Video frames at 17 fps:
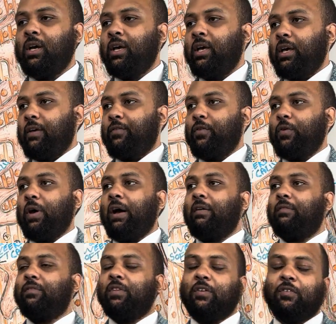If you
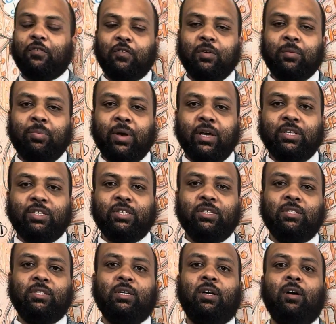have different
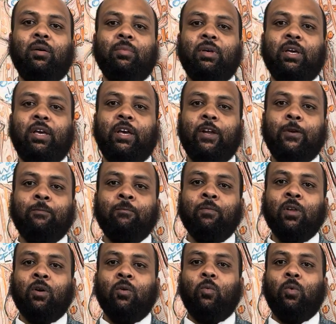patients coming in
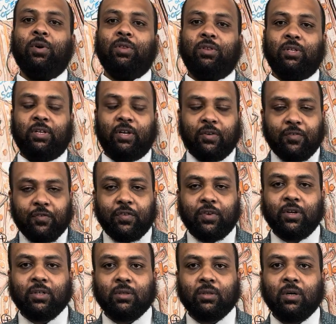with
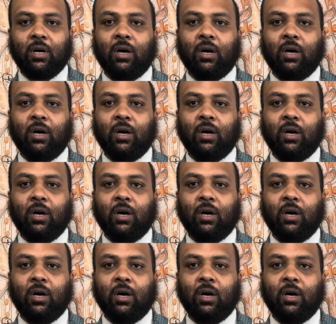different